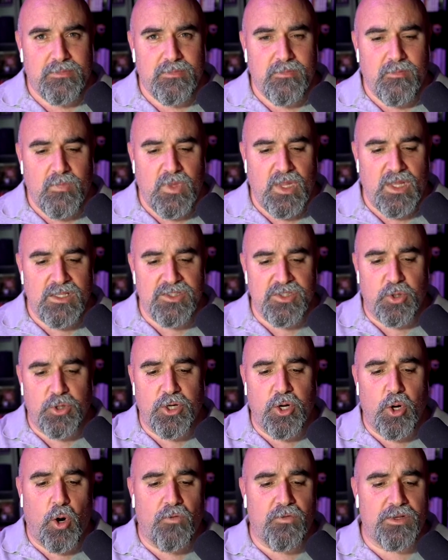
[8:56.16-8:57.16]
So to go
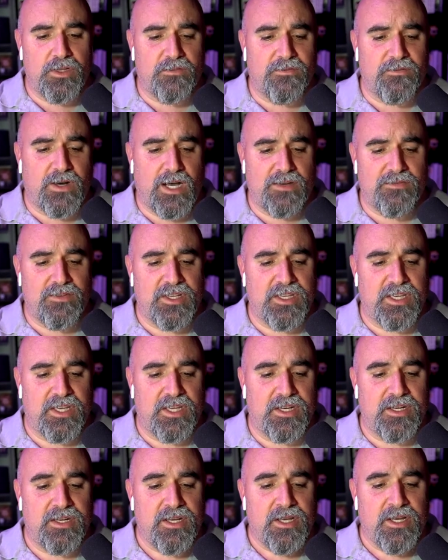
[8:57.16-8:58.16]
over the 5
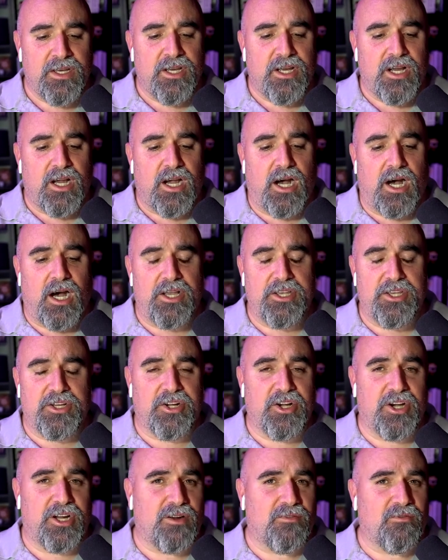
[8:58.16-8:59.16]
again, you're
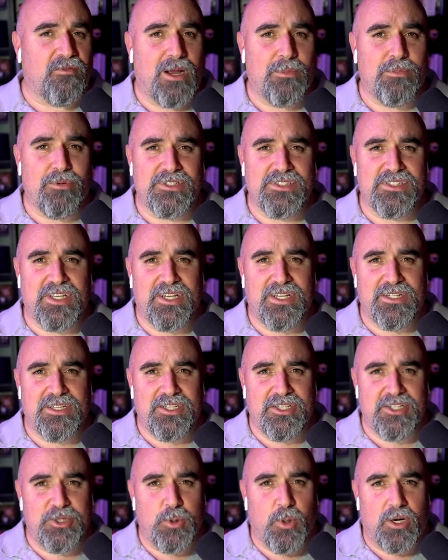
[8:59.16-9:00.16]
going to represent,
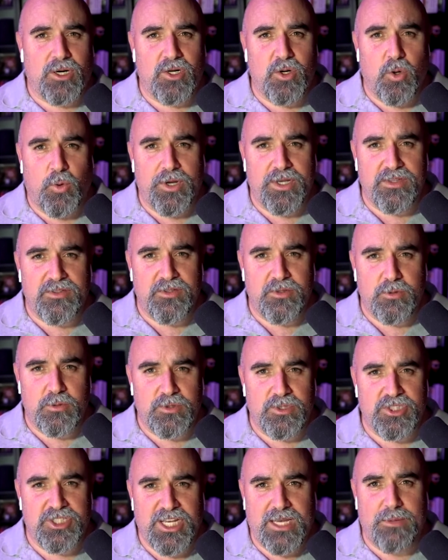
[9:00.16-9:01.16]
you are going to
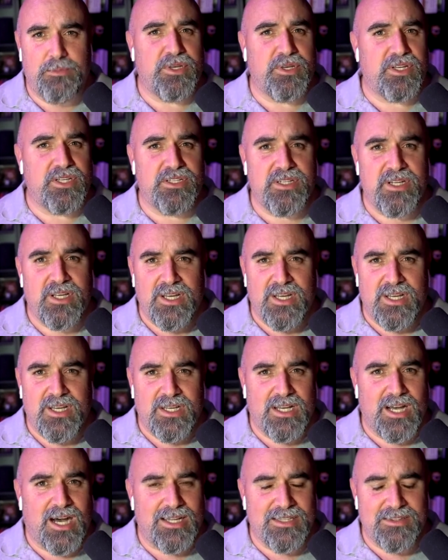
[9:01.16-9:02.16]
champion
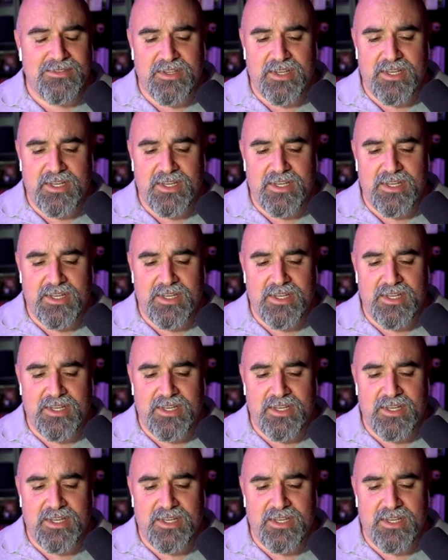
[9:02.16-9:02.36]
content,